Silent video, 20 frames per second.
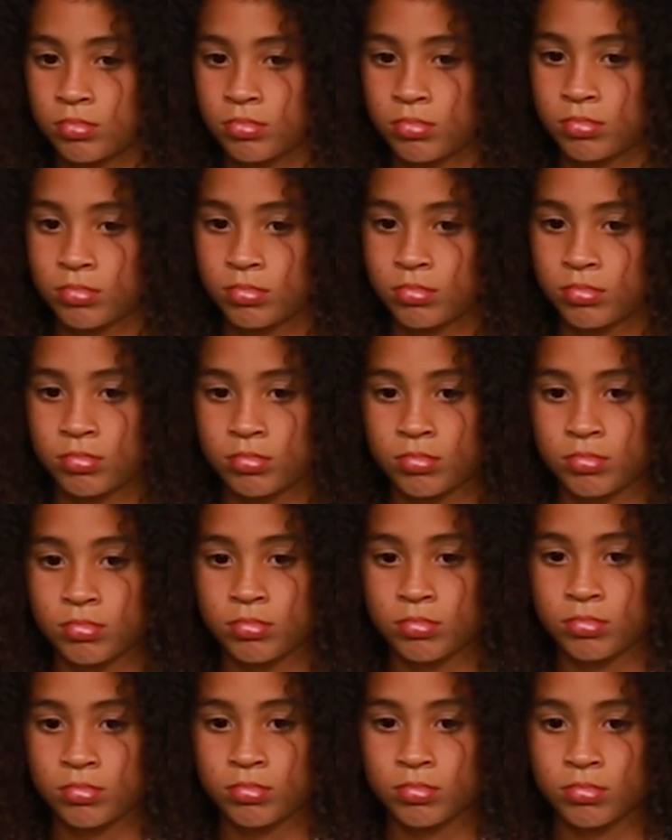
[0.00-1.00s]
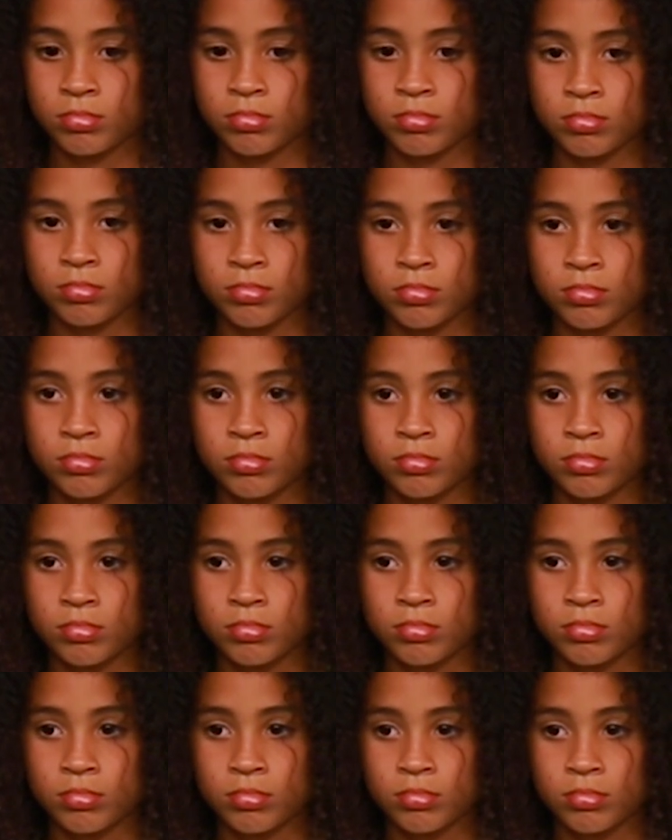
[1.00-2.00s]

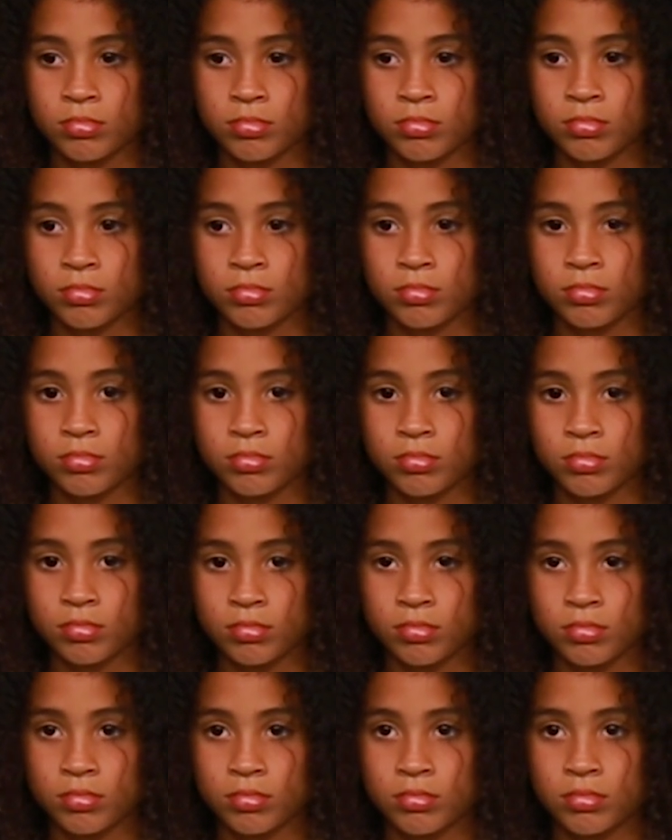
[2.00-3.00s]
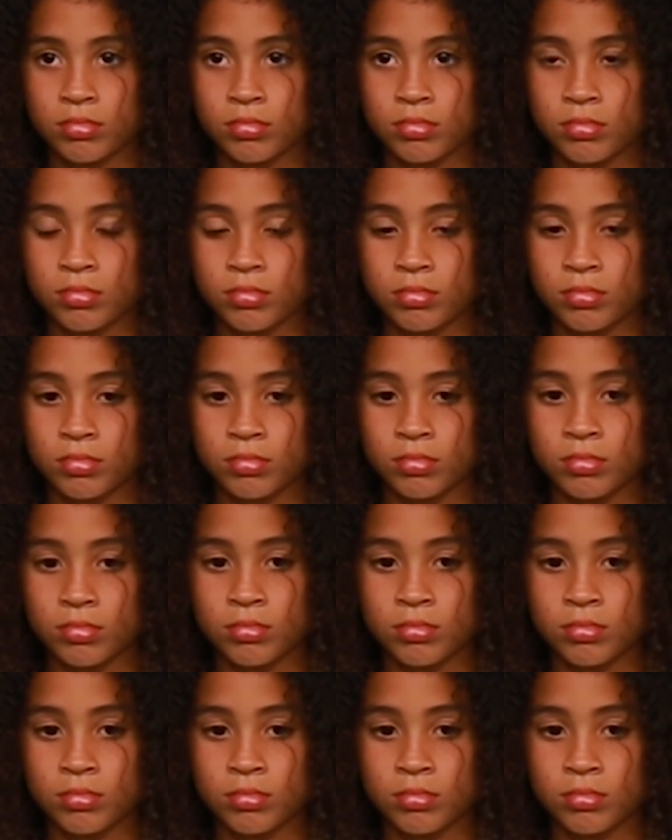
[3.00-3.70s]
This person isn't speaking.